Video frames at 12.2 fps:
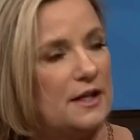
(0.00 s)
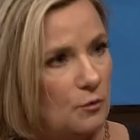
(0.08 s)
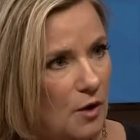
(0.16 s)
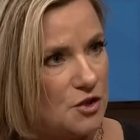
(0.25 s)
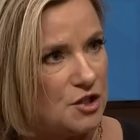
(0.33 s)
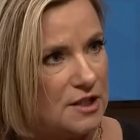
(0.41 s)
state of
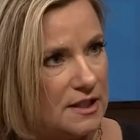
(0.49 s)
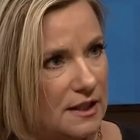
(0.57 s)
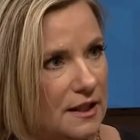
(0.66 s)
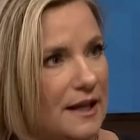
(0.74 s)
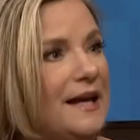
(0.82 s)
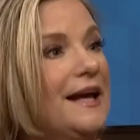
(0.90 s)

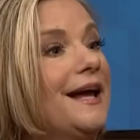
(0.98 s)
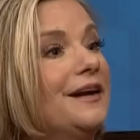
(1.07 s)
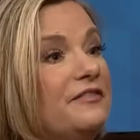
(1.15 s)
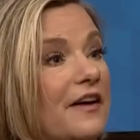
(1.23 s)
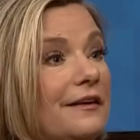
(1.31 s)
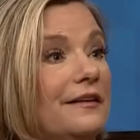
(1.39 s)
Washington
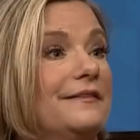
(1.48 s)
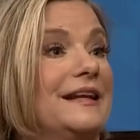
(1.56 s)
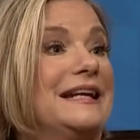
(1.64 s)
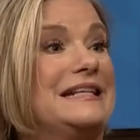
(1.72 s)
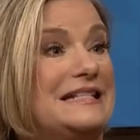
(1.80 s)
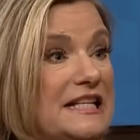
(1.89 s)
and found out
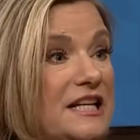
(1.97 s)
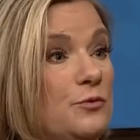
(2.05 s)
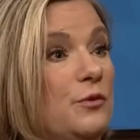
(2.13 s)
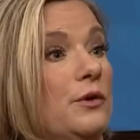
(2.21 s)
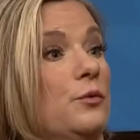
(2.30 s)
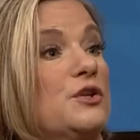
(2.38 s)
that indeed
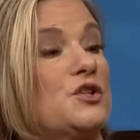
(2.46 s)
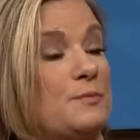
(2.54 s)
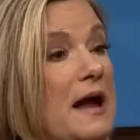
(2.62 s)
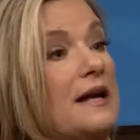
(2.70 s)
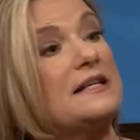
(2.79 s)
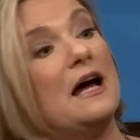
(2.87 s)
we were
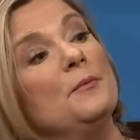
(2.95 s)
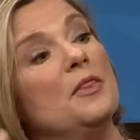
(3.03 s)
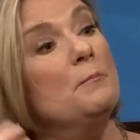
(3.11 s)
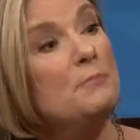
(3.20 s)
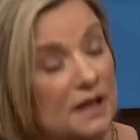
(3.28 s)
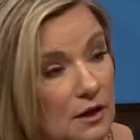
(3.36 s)
smack dab in
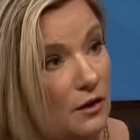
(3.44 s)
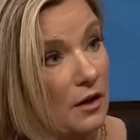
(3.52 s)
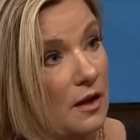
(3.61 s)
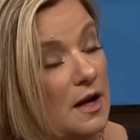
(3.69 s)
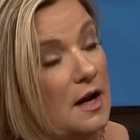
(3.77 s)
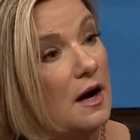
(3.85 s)
the middle